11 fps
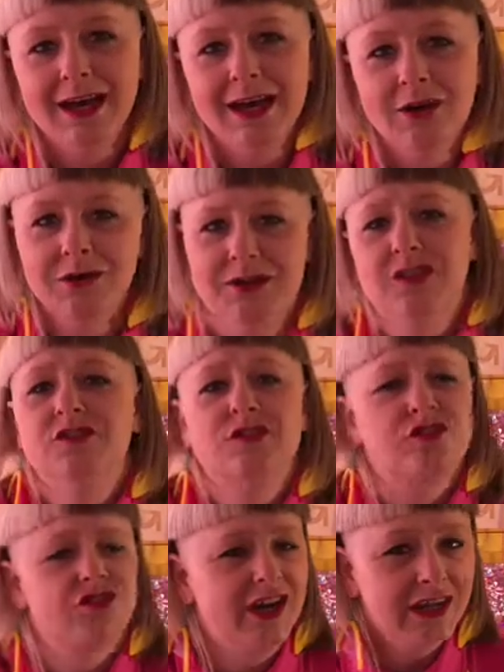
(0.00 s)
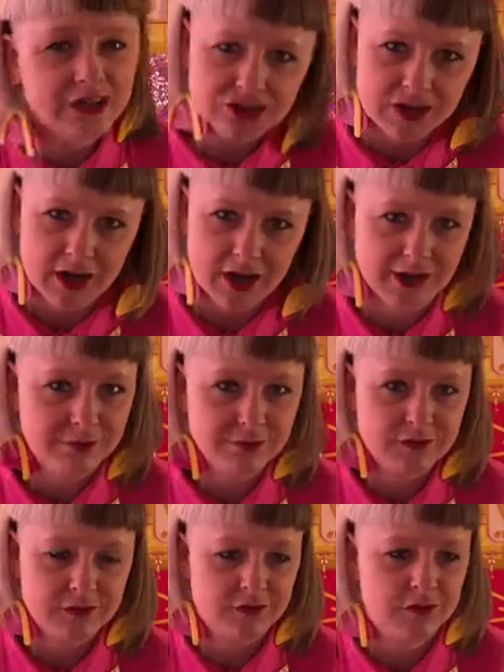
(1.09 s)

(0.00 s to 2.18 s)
out at strange times,